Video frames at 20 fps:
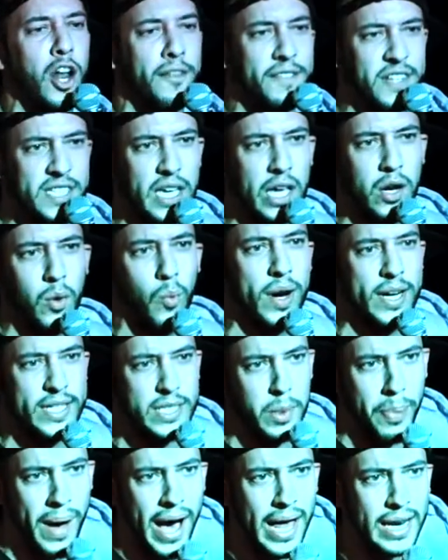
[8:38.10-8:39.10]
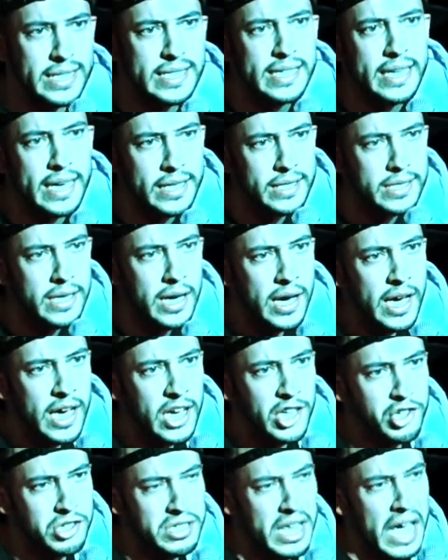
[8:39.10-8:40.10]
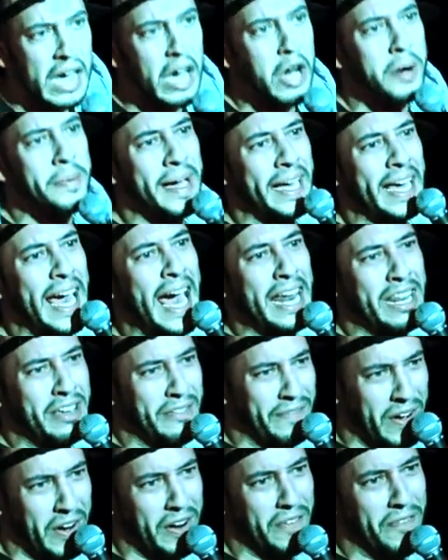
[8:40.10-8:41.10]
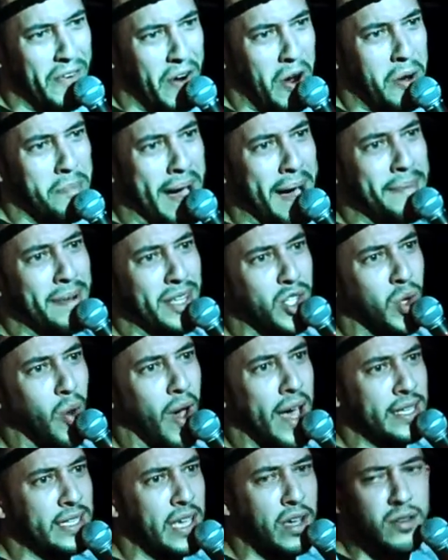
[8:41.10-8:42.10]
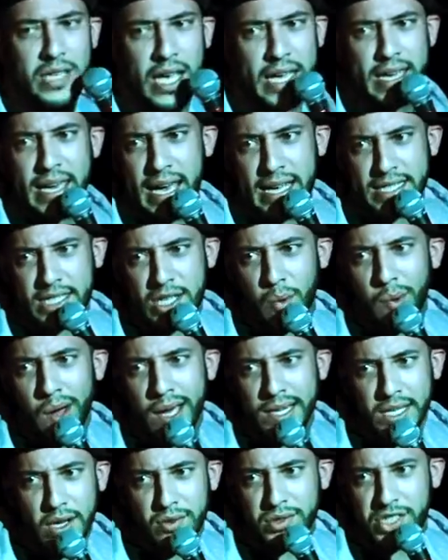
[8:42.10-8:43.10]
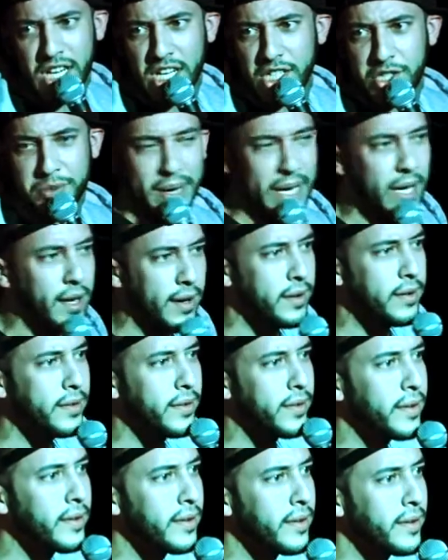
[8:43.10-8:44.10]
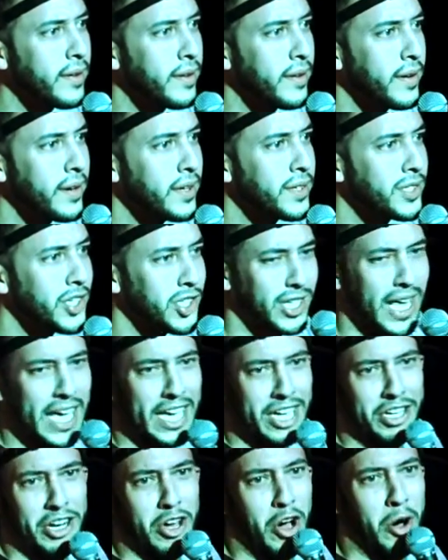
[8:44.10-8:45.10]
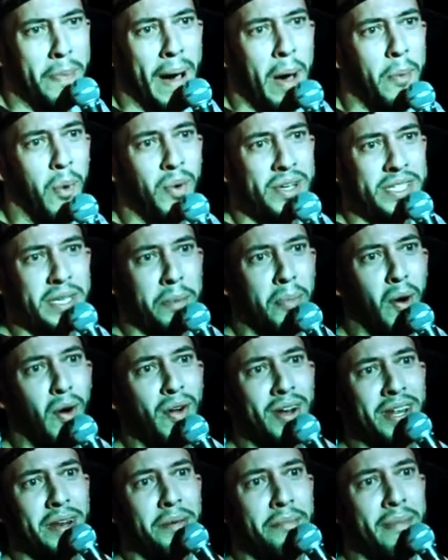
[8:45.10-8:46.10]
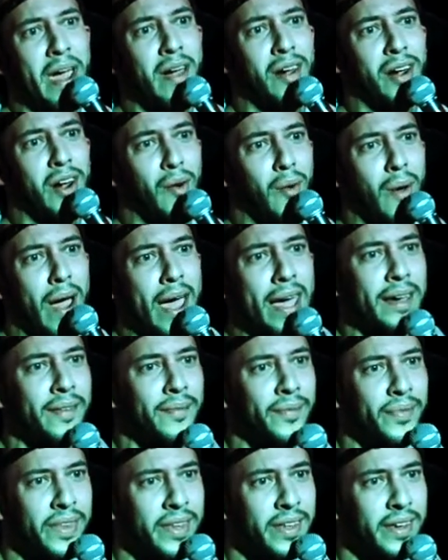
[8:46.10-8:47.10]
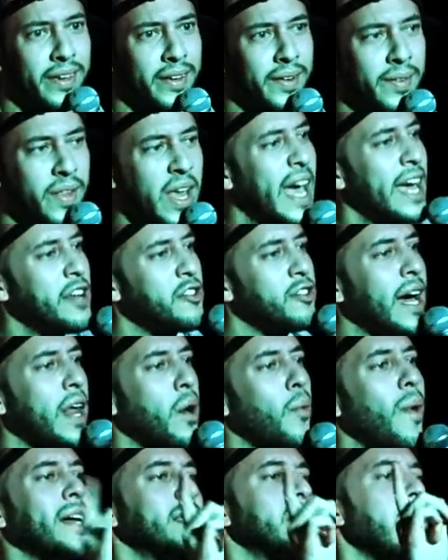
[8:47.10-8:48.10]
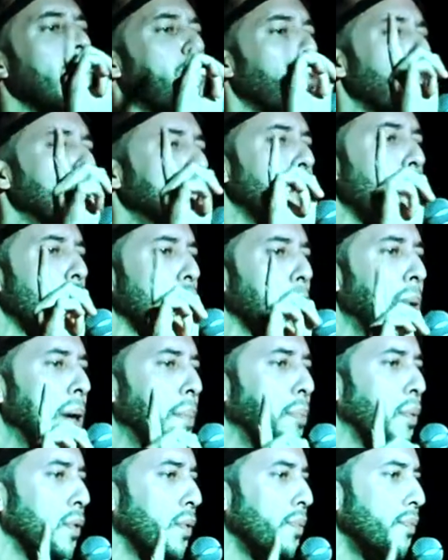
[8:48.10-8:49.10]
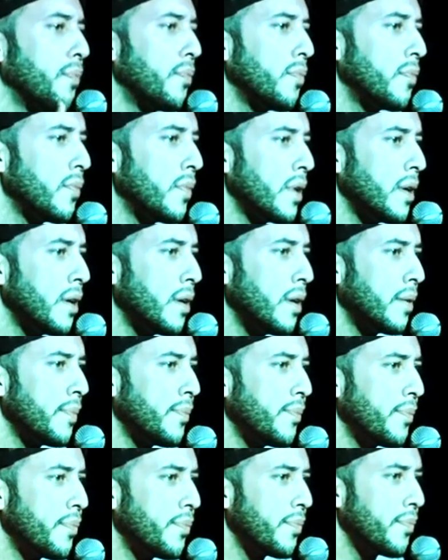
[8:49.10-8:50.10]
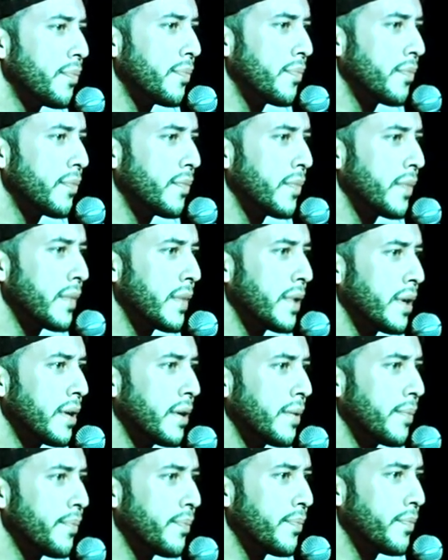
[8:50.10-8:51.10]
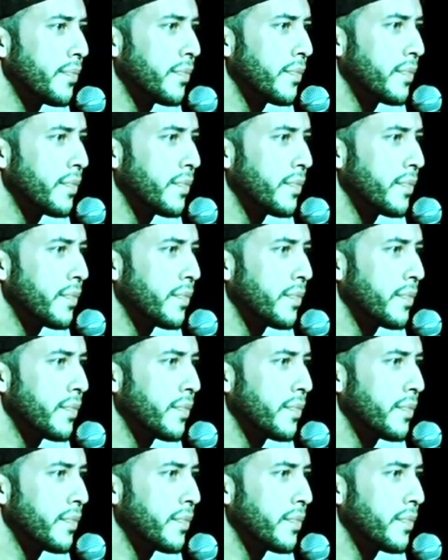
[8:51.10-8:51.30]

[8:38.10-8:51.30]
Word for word: All of a sudden, went into politics. She was like, "Oh my God, you voted for Obama twice." I was like, "Yeah, so what? Don't judge me." She was like, "You know, Obama wasn't born in America, right?" And you gotta watch out for retarded people on the venue, the type